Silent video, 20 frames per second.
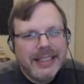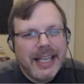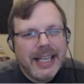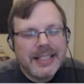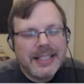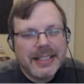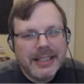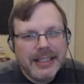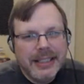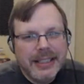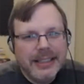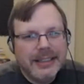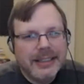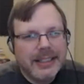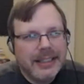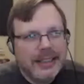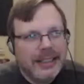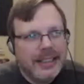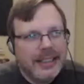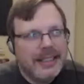Yes, he
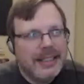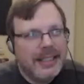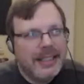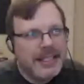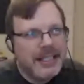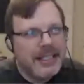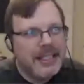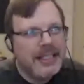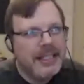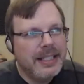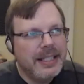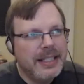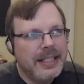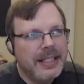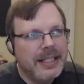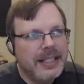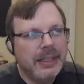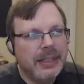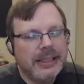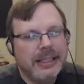is. This
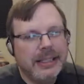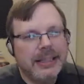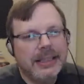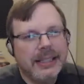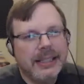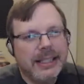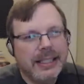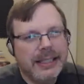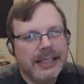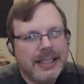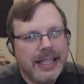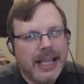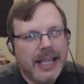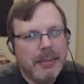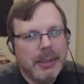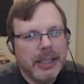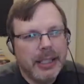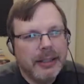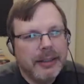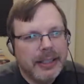is what the
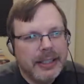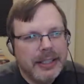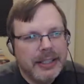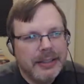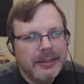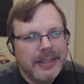constabulary do.